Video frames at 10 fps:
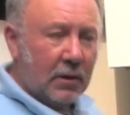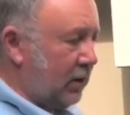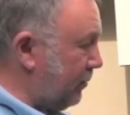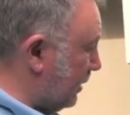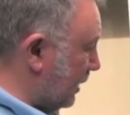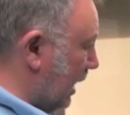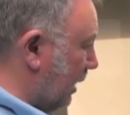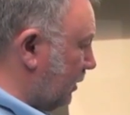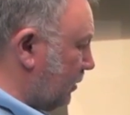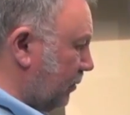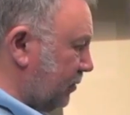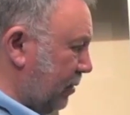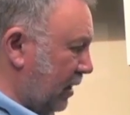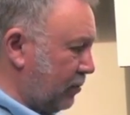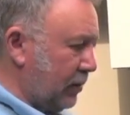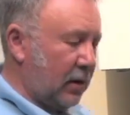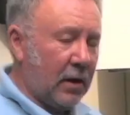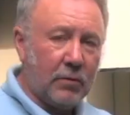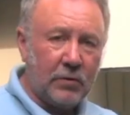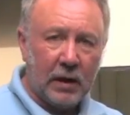limited countertop space, but
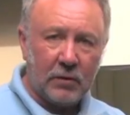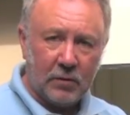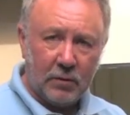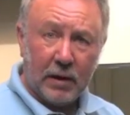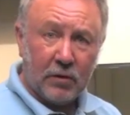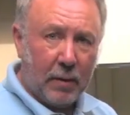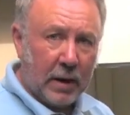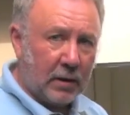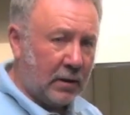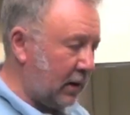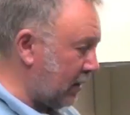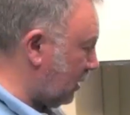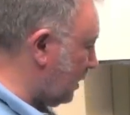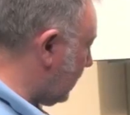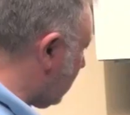no chance to expand it a little